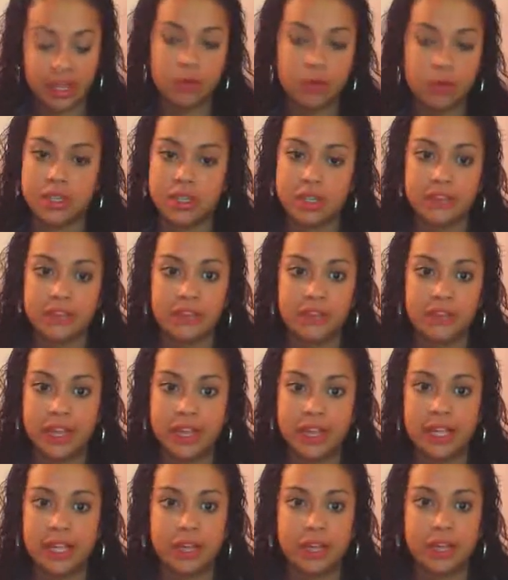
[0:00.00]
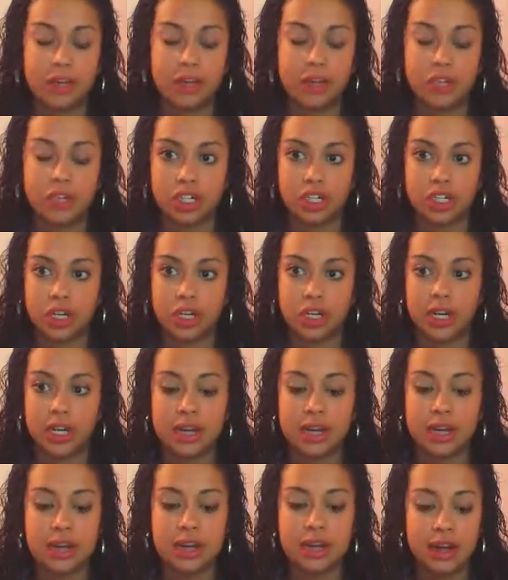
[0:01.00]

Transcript: It was filling, it was good,